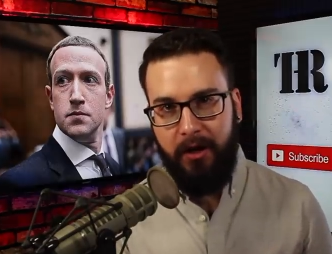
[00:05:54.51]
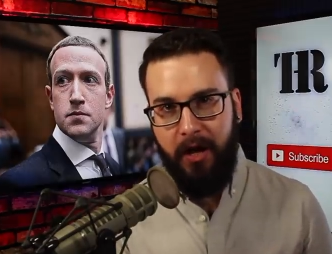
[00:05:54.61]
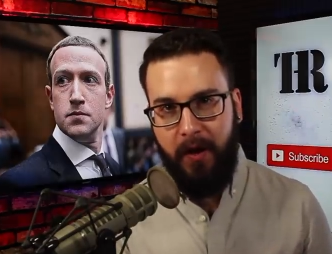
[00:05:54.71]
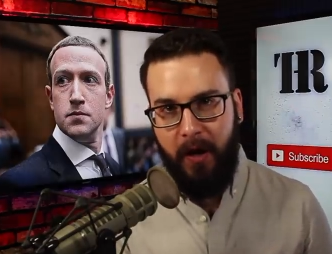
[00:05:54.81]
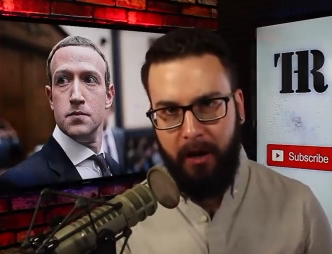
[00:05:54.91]

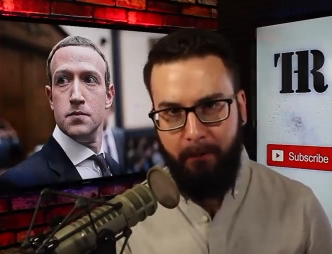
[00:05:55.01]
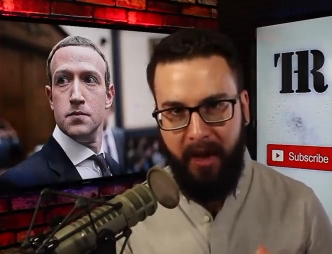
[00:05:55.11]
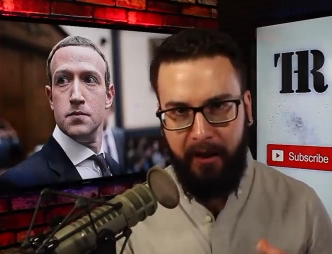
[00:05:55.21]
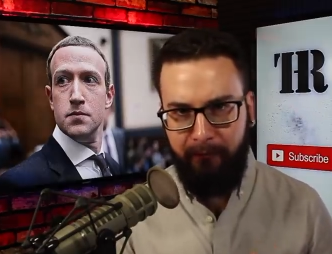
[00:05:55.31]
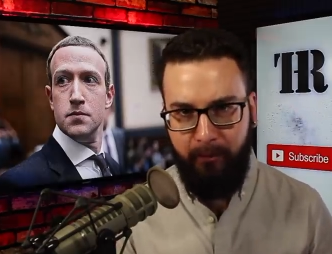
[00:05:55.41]
Speaker 1: in a
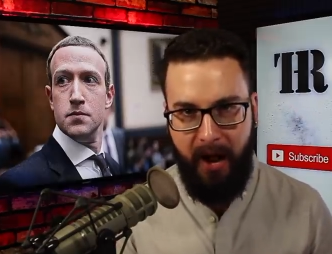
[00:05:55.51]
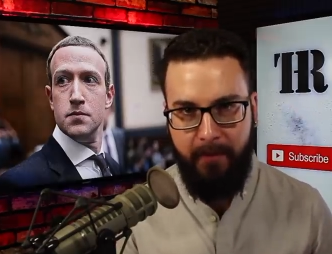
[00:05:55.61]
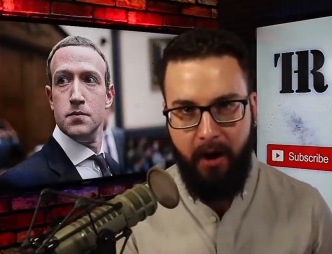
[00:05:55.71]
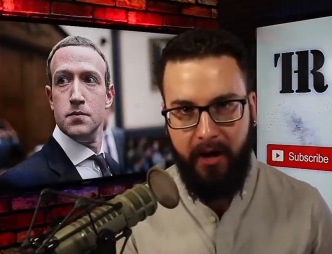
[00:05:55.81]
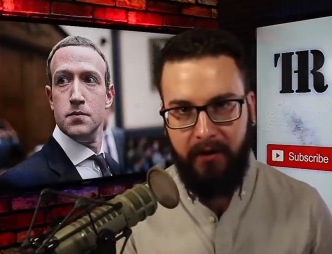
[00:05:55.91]
competitive
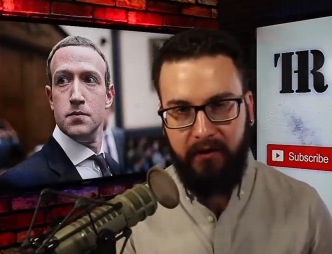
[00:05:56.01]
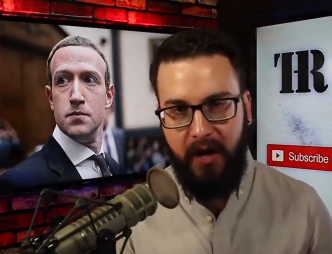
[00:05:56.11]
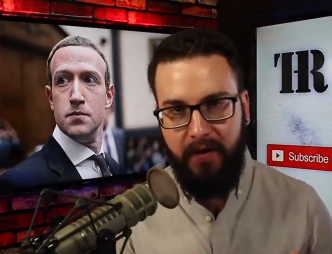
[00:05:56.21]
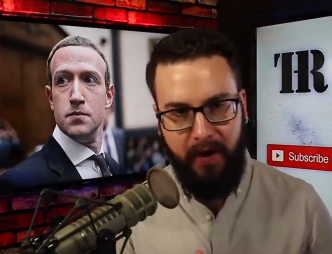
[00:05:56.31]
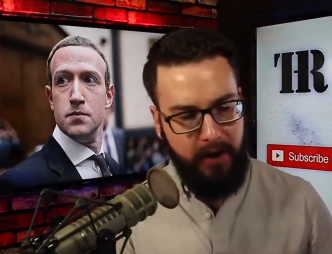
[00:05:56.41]
primary and
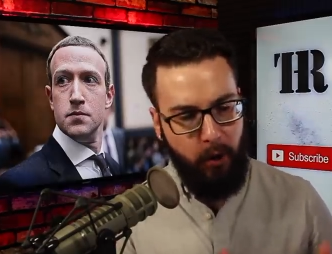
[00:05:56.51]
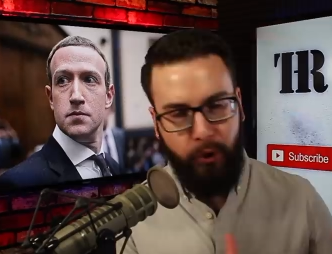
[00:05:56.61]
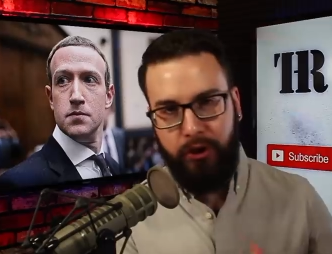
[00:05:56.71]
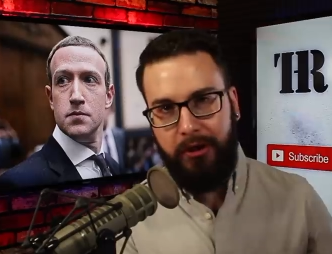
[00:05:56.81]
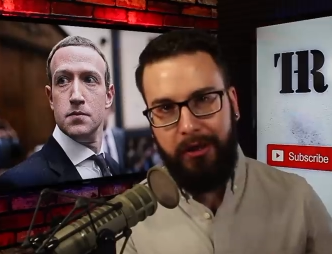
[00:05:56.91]
say that he
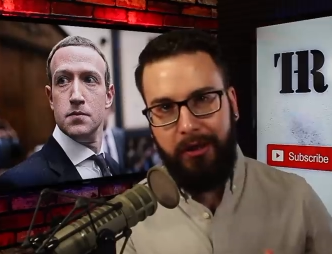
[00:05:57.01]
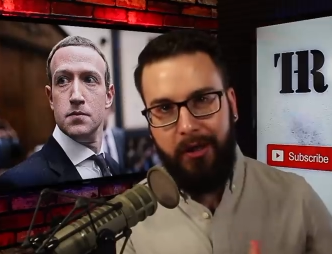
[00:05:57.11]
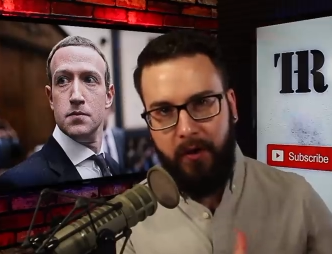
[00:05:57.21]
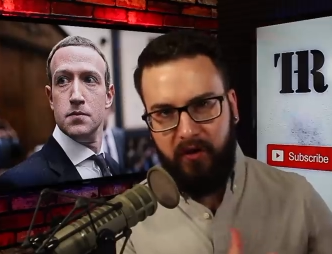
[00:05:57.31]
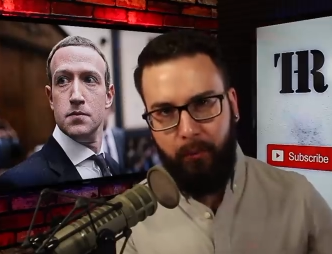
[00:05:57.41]
or she
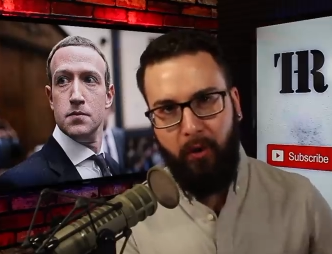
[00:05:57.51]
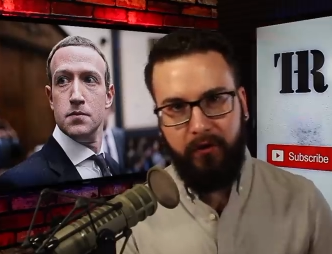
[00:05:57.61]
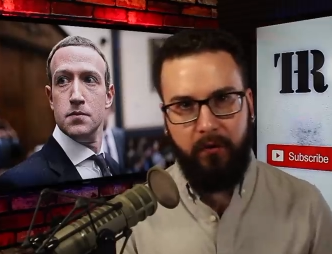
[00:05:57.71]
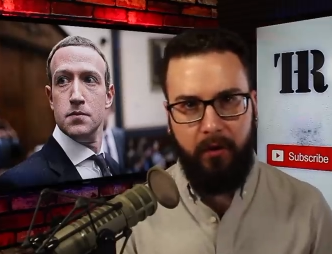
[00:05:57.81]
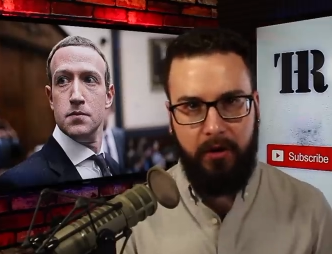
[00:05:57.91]

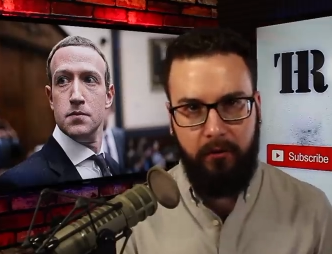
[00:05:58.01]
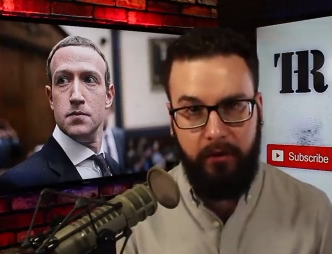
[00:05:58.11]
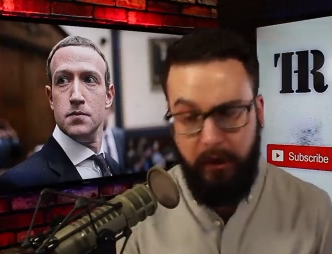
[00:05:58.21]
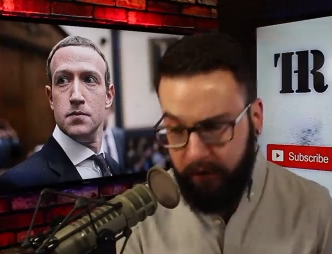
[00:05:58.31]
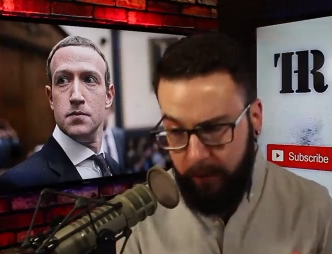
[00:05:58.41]
supports the Green New
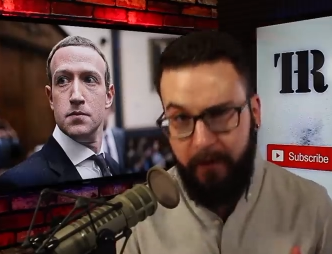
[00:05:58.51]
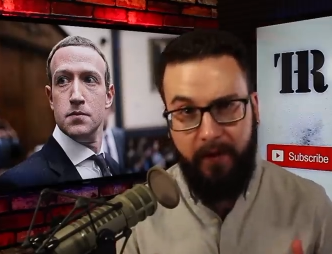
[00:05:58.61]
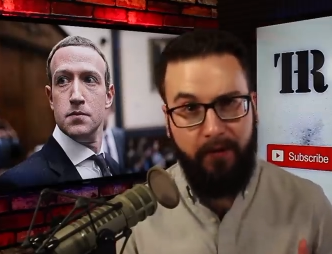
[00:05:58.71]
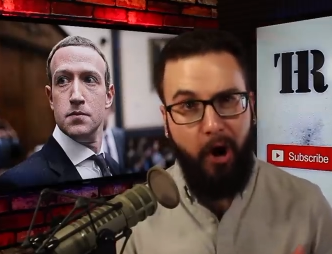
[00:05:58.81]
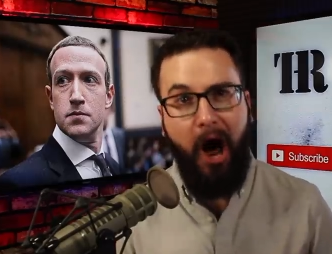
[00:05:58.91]
Deal,
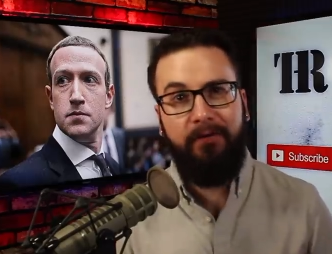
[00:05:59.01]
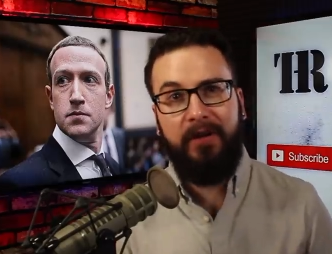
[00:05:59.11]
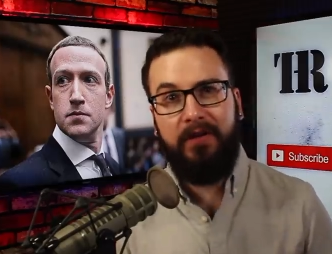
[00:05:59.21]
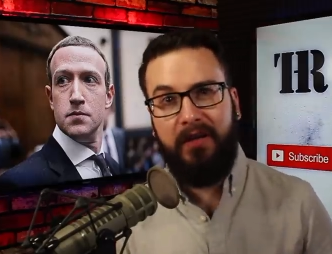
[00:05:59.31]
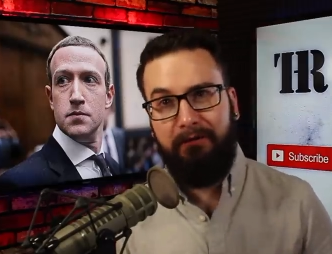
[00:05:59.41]
something that they're
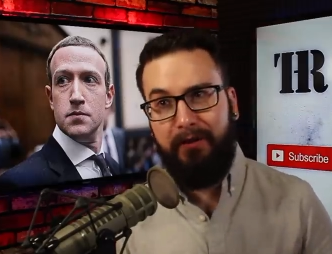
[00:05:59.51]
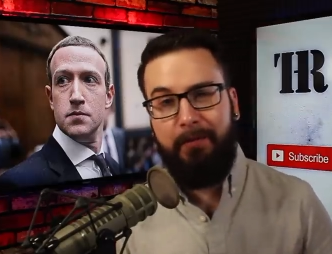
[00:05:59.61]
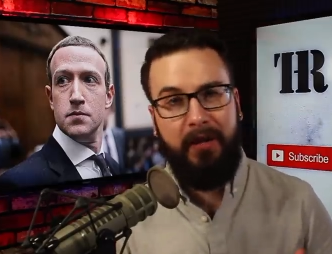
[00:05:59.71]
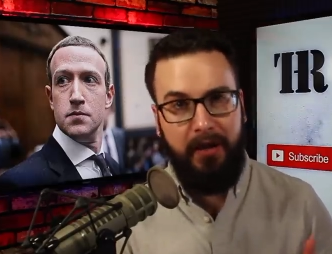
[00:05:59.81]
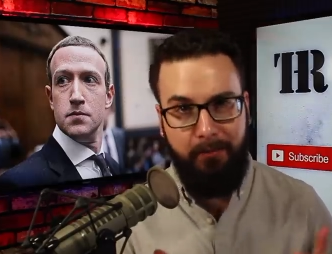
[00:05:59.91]
obviously
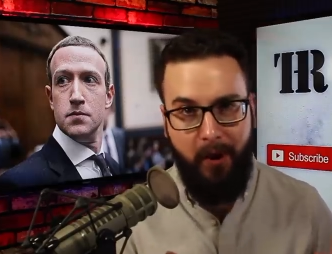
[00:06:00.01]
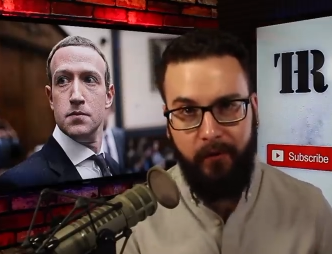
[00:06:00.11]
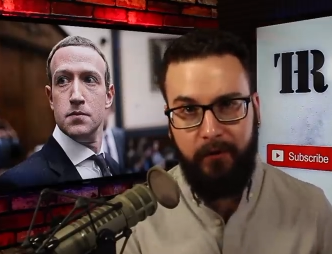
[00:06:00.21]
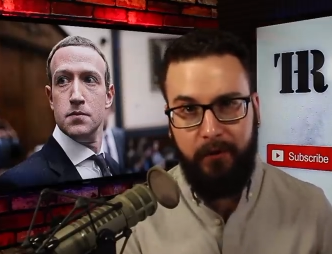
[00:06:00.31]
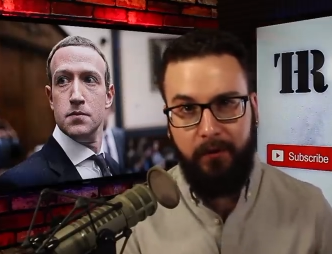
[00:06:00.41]
vehemently
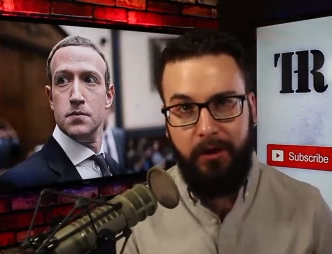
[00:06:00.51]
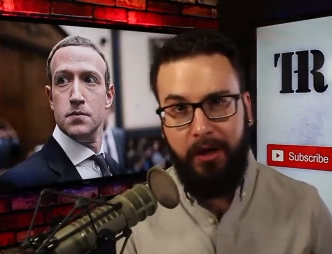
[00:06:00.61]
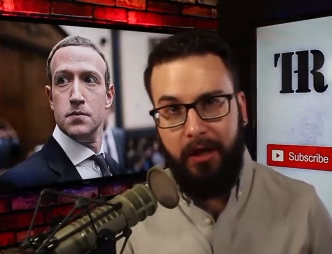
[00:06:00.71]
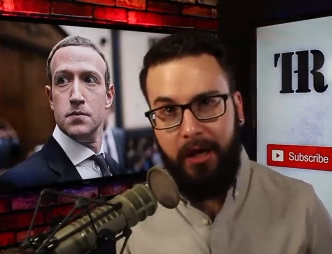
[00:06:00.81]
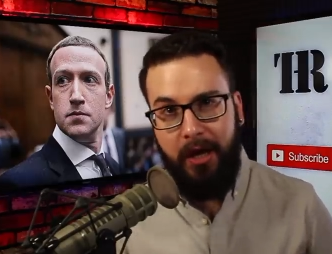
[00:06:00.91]
opposed to?
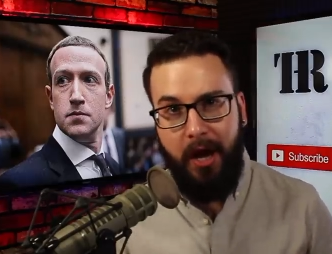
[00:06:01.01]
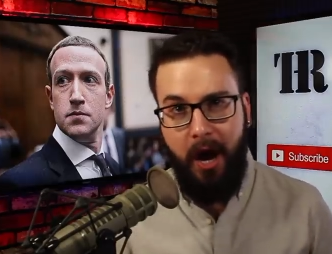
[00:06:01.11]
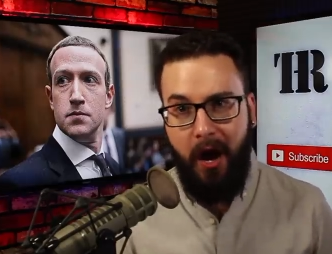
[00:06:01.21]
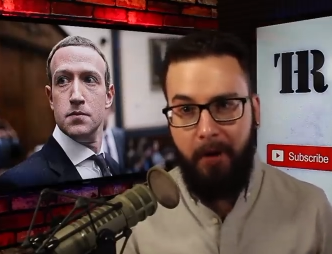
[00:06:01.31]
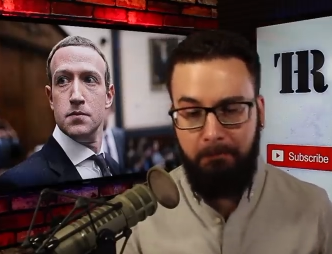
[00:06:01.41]

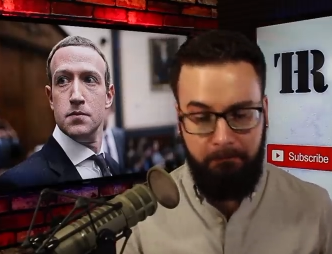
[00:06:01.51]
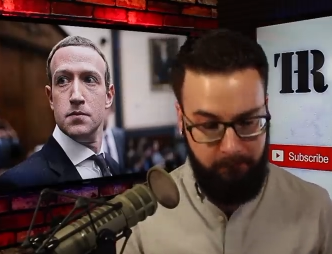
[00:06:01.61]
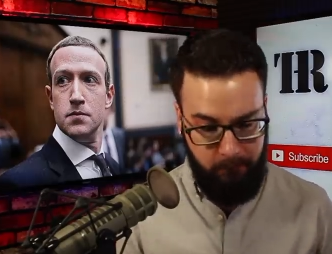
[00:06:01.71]
Um,